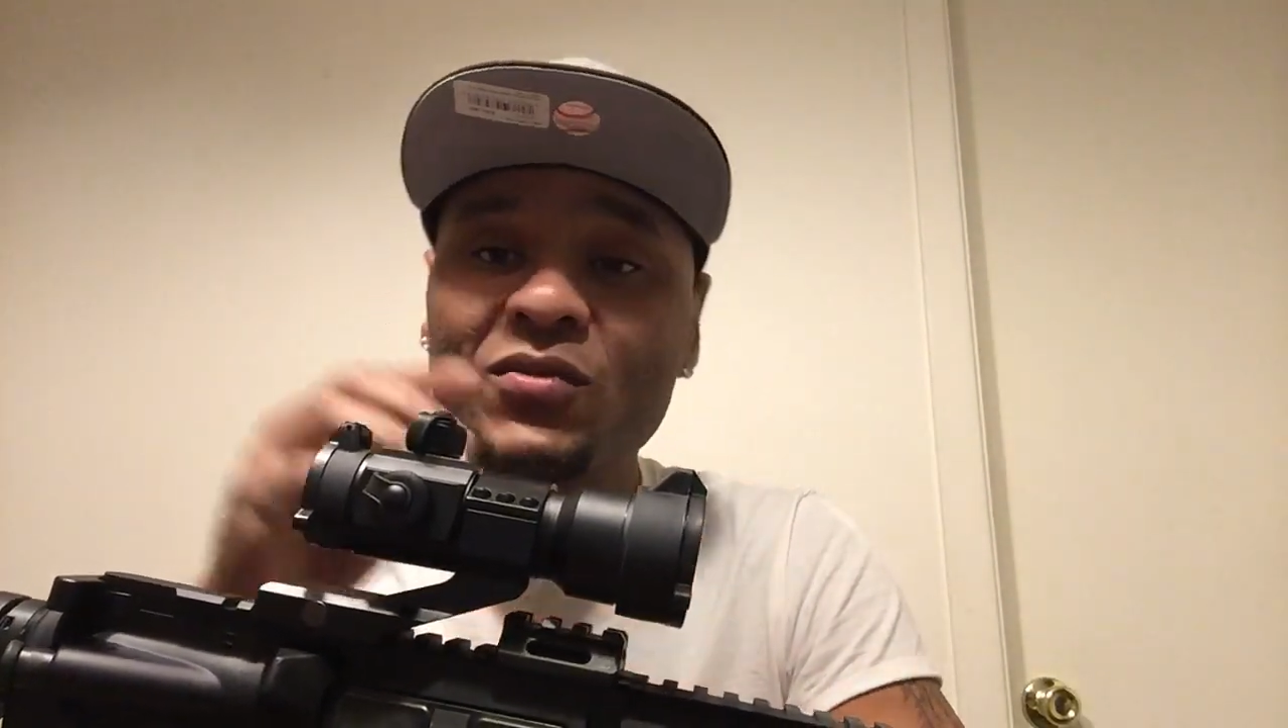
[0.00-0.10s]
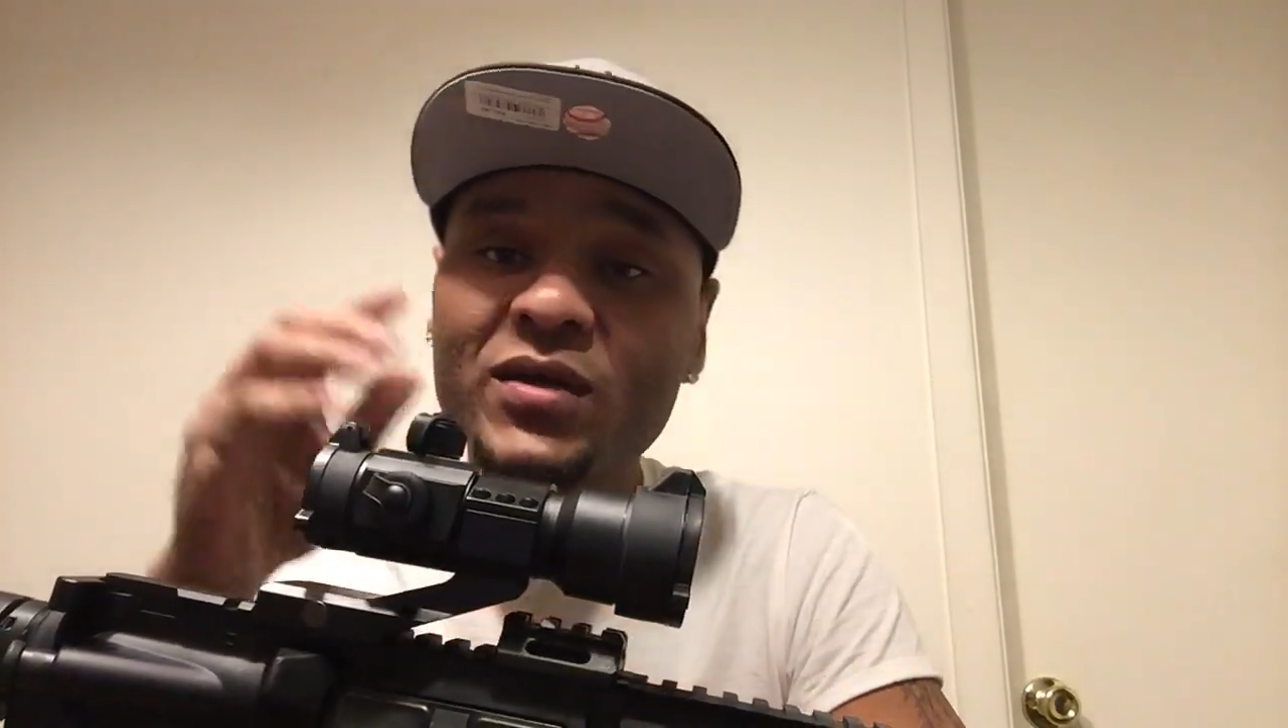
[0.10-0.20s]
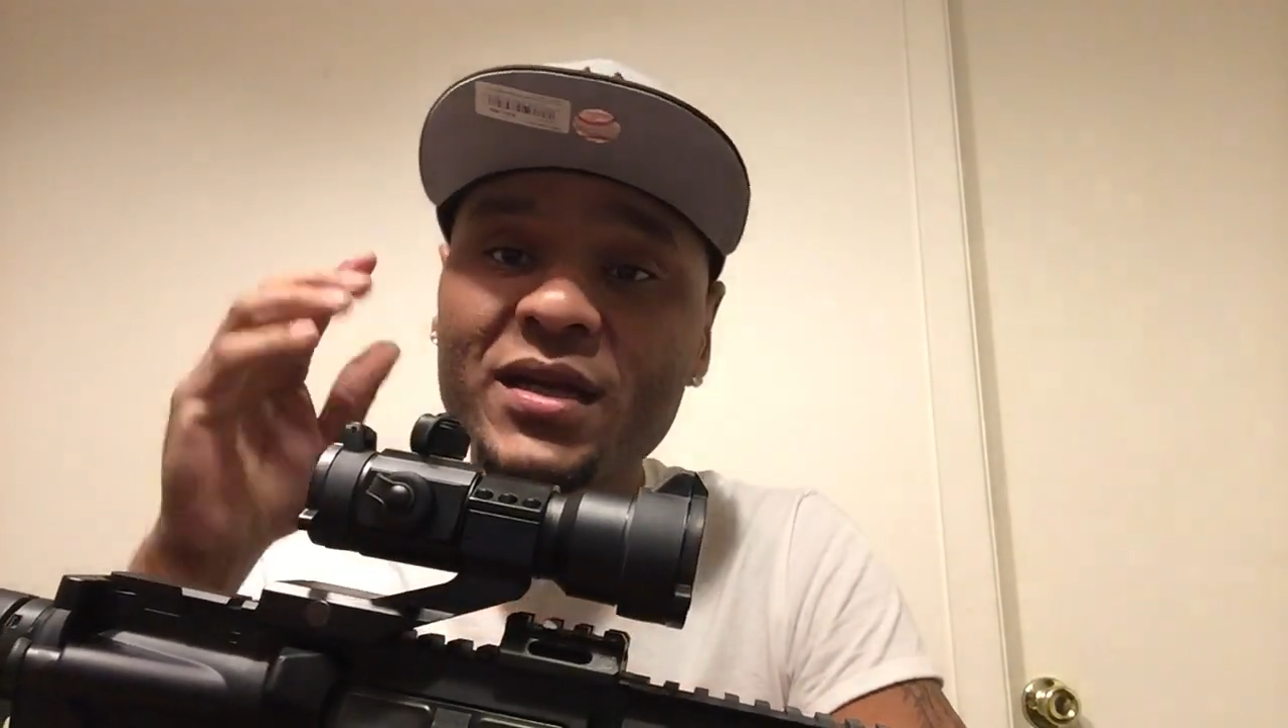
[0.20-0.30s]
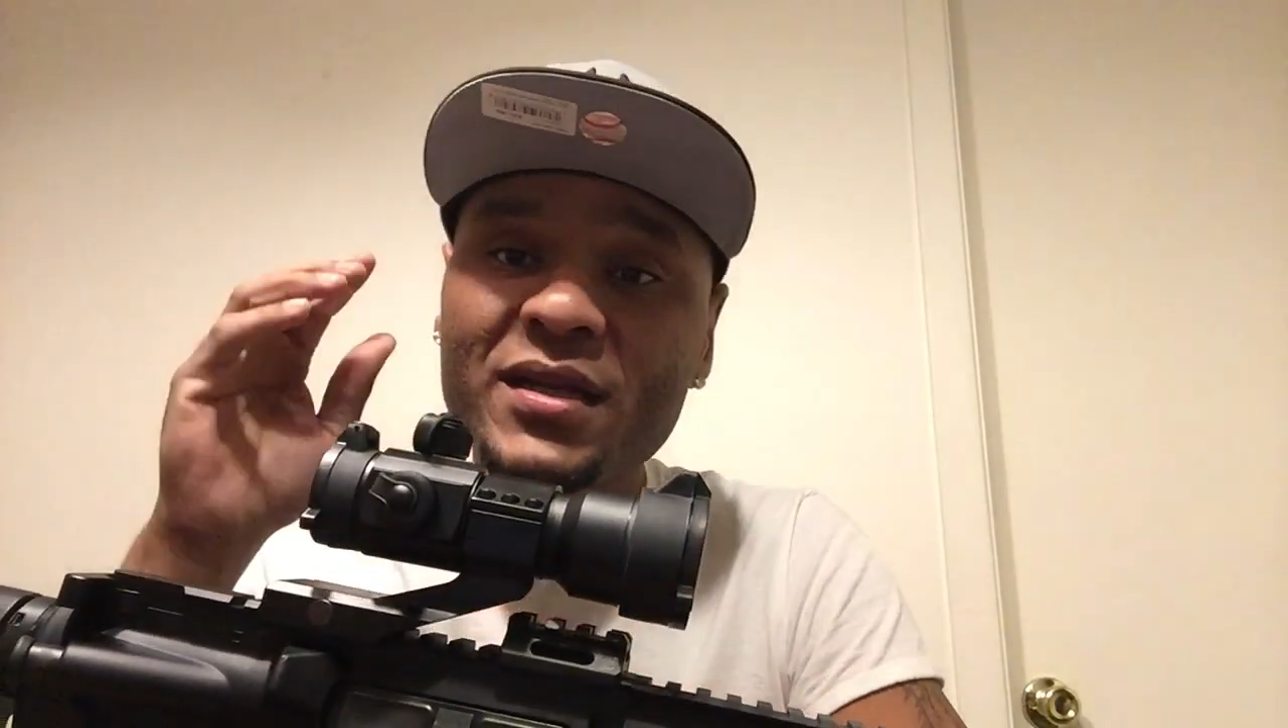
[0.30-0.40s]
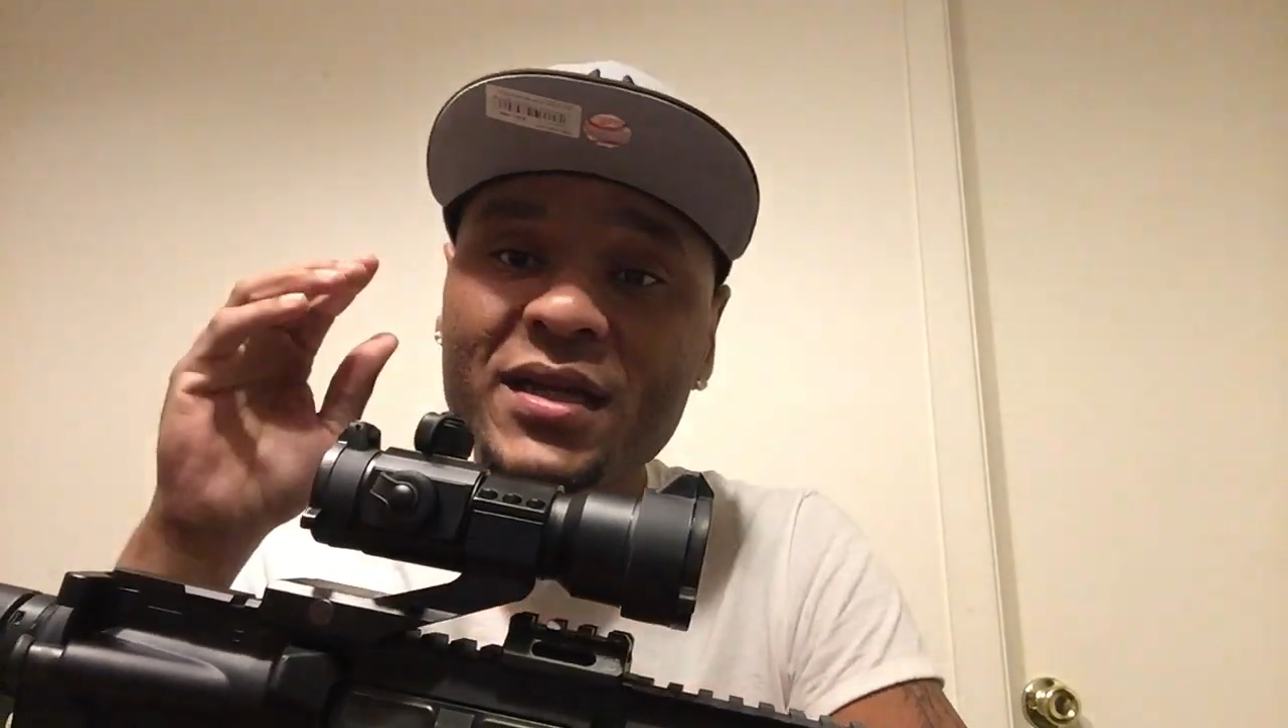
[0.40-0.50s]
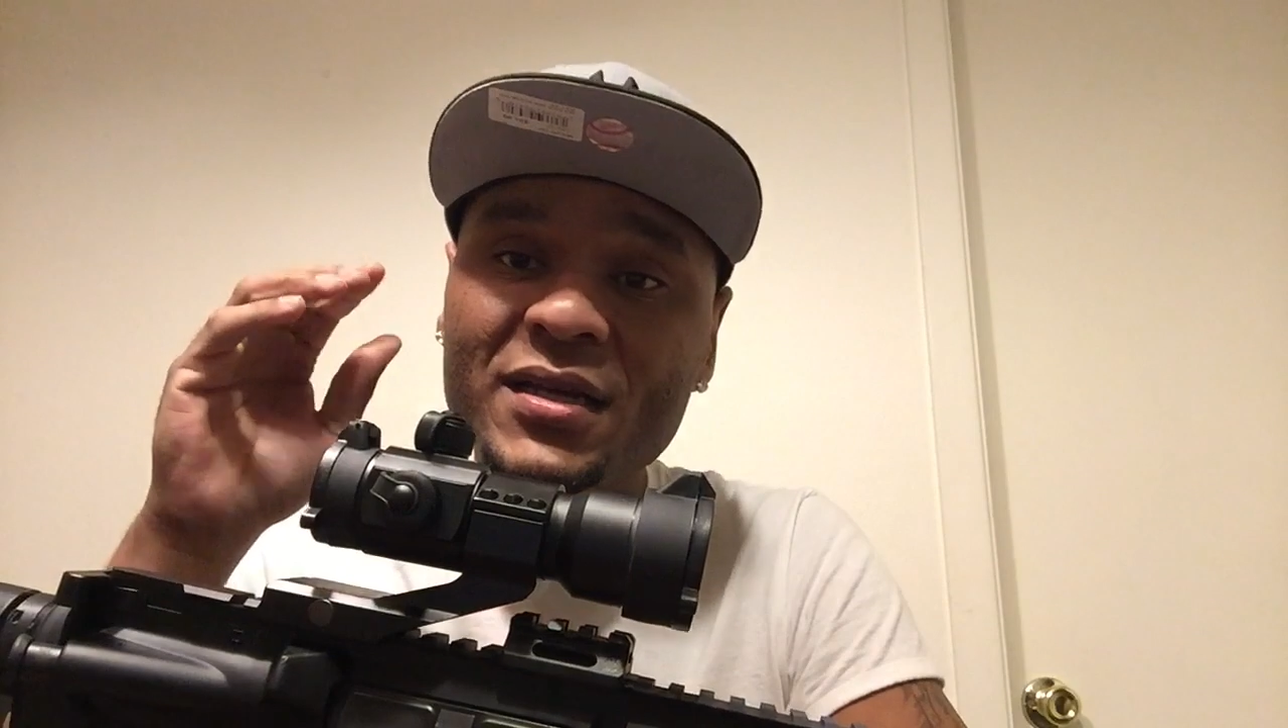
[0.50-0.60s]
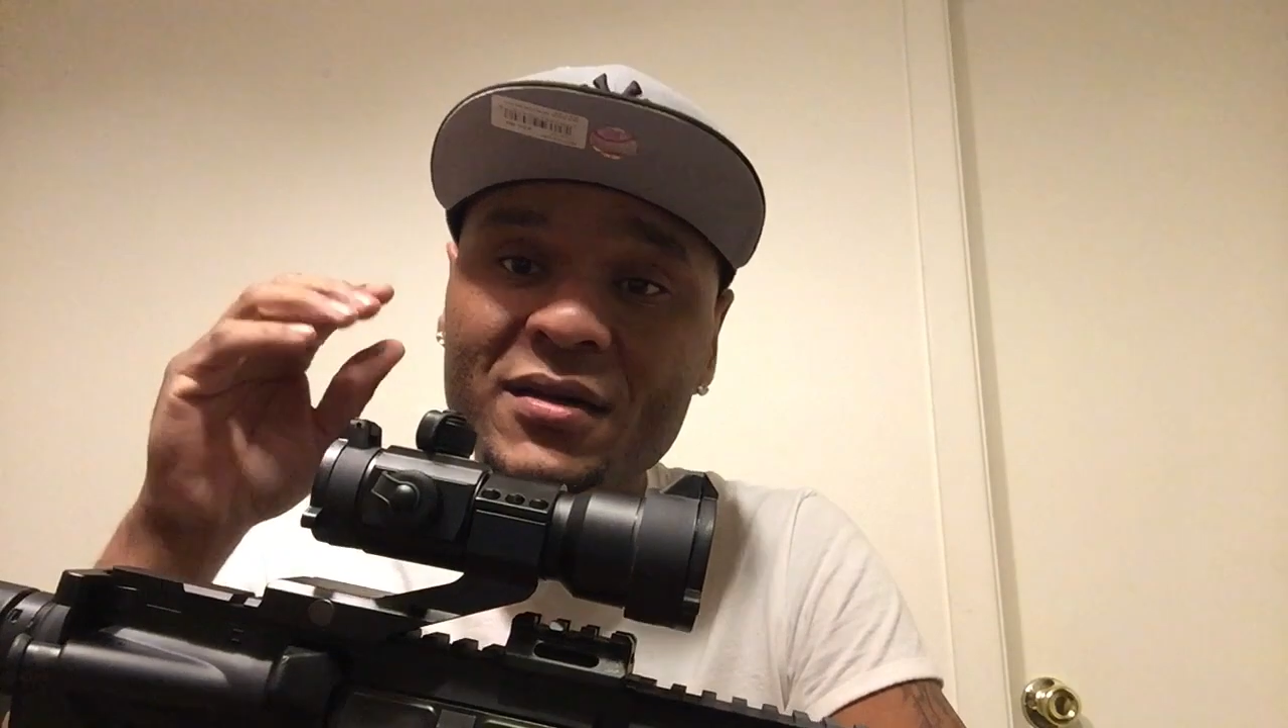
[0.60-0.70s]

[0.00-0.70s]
when I did